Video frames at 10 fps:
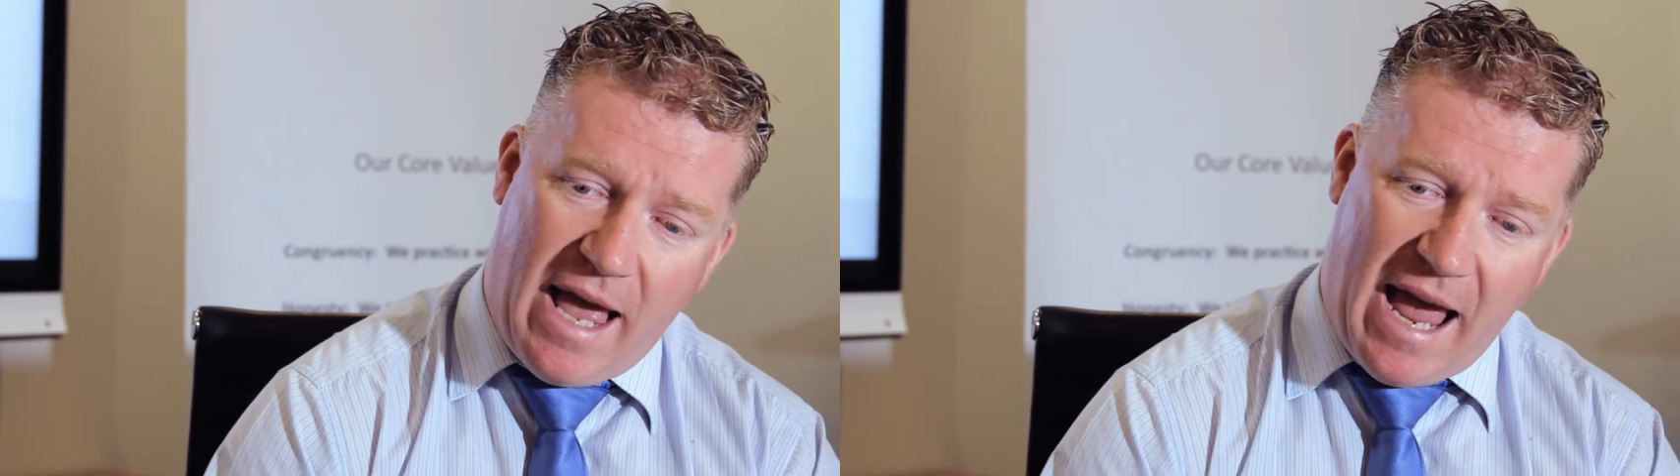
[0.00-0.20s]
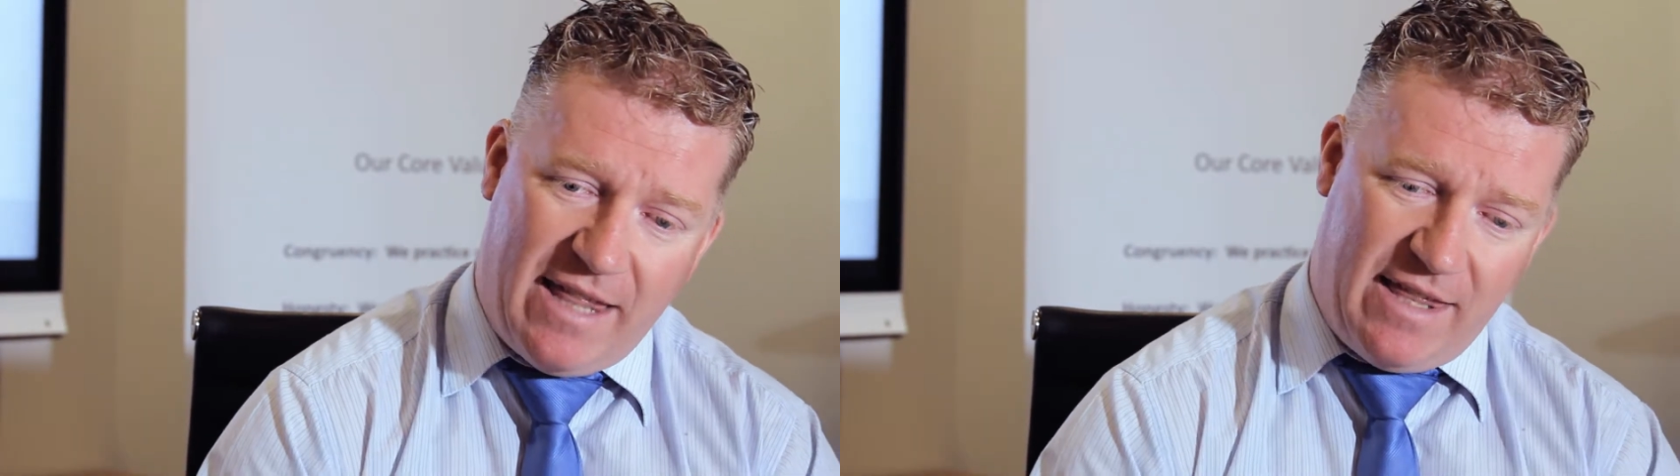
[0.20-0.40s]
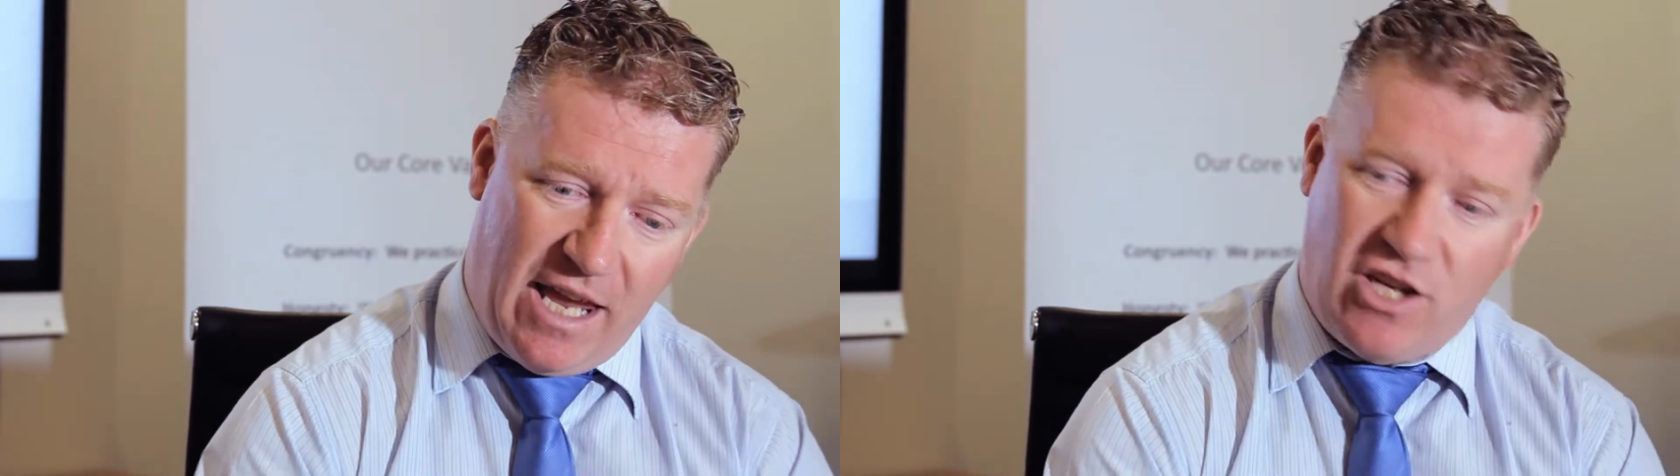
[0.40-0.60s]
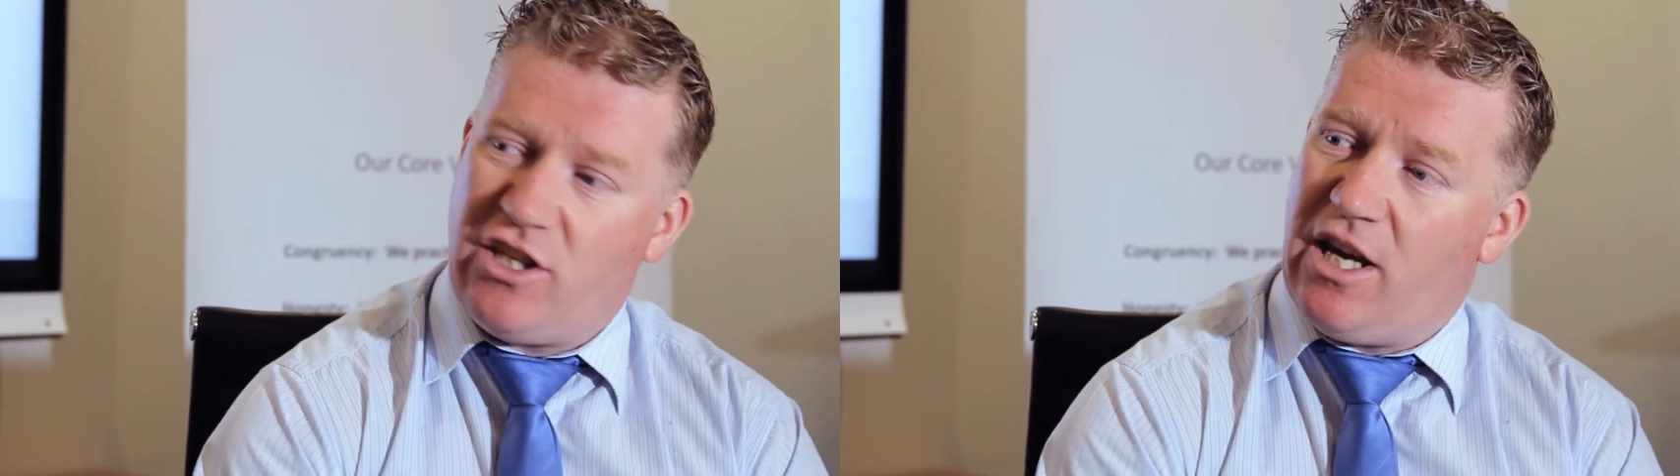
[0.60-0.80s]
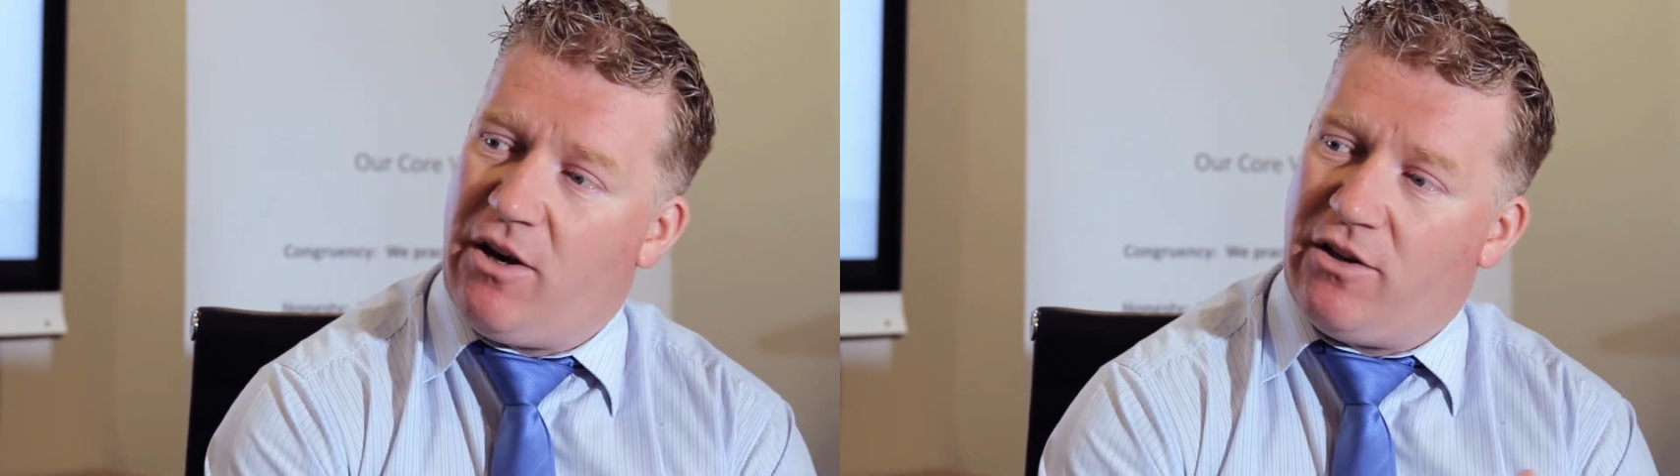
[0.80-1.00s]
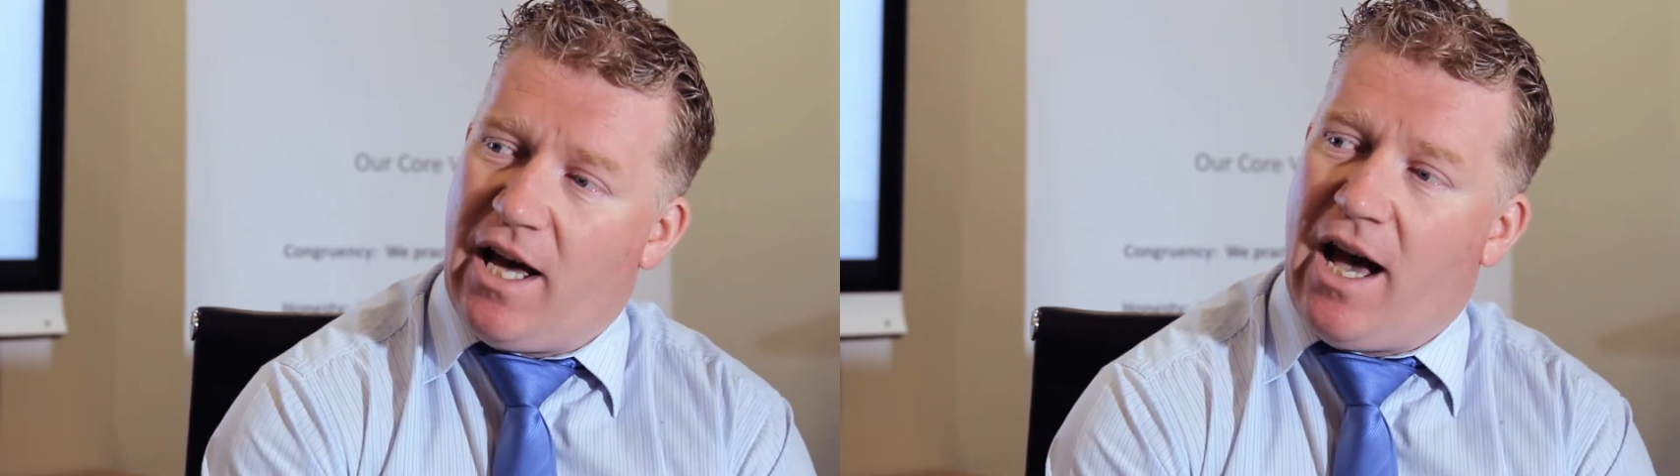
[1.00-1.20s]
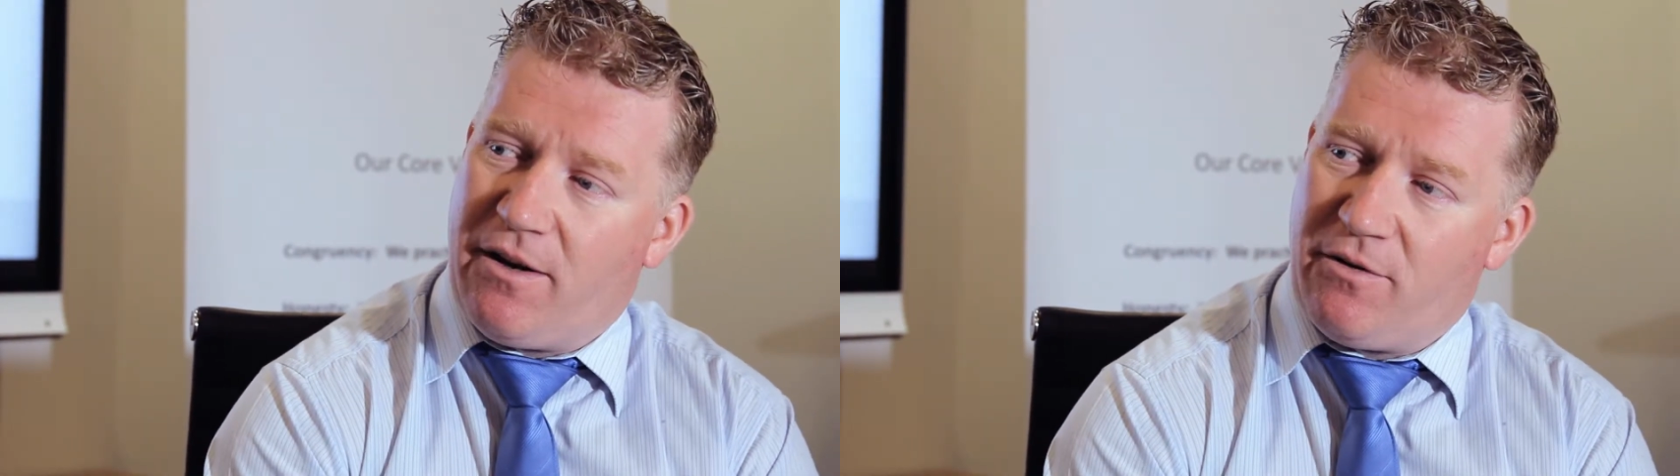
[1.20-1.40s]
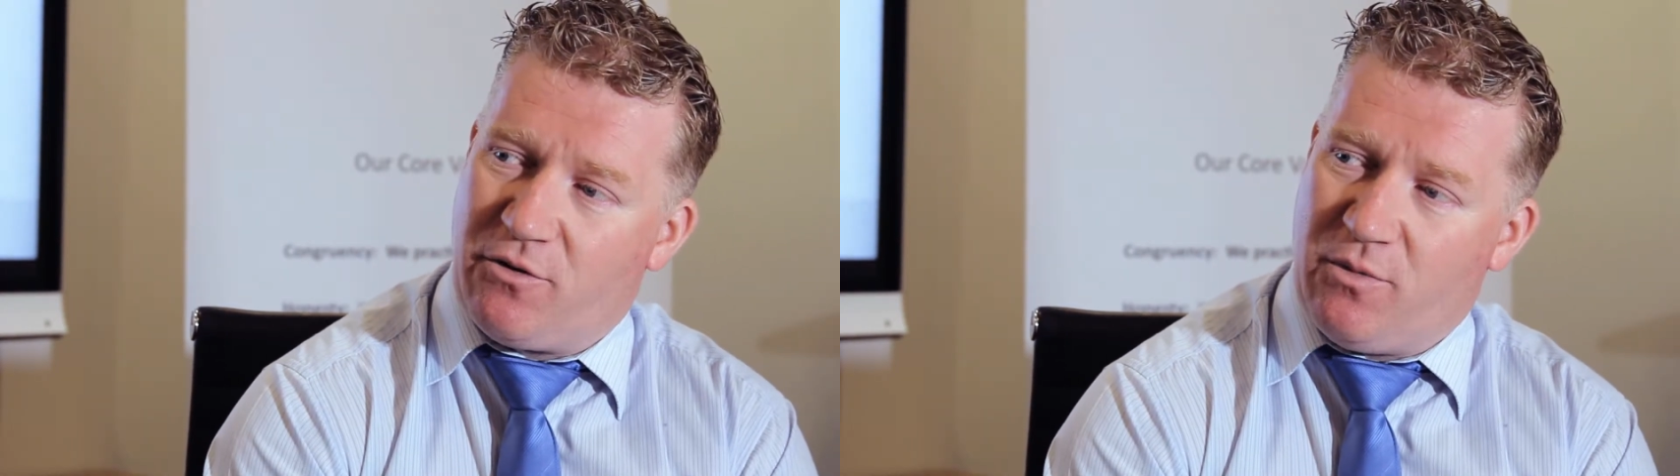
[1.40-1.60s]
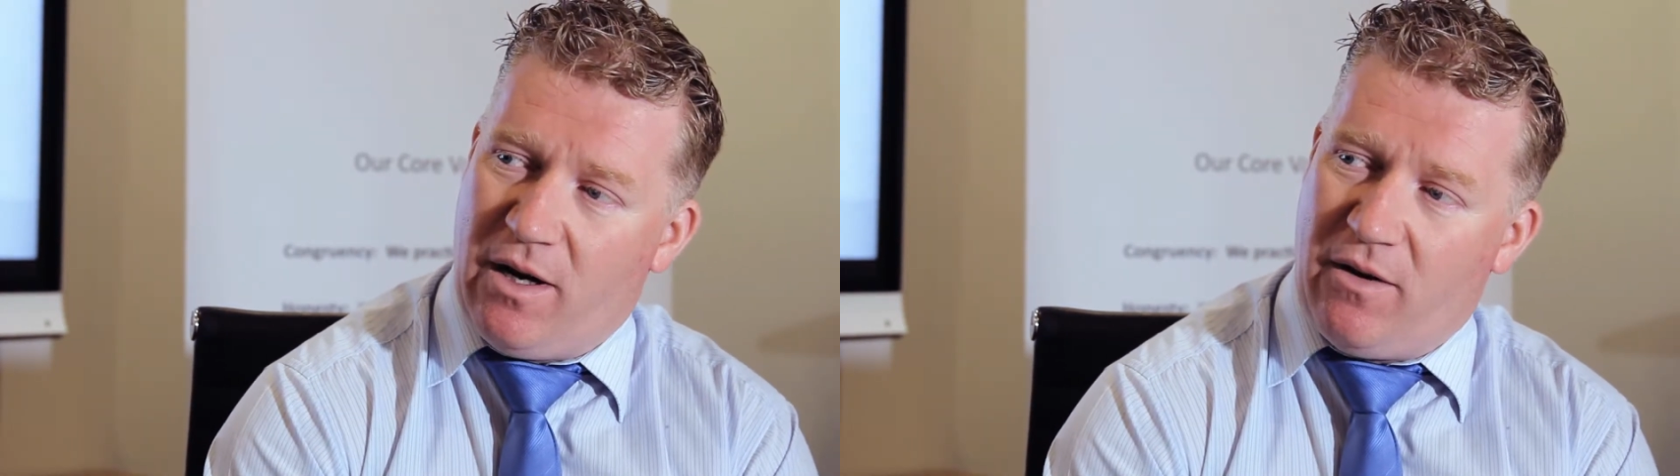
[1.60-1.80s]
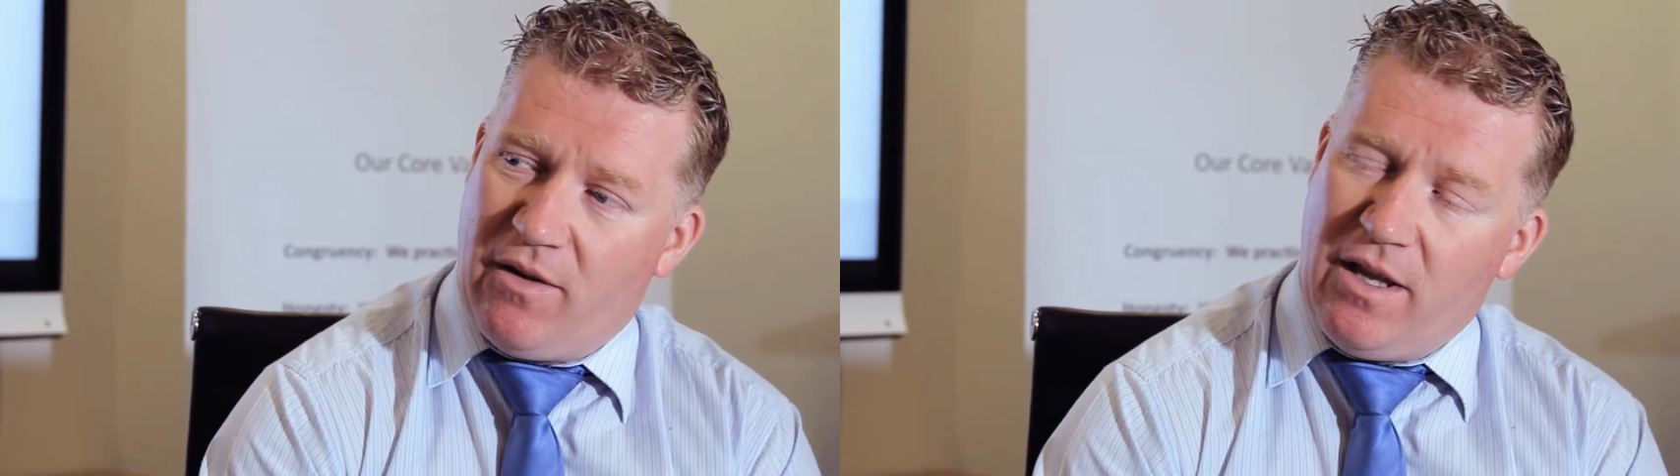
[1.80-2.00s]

and they're sharing data as well.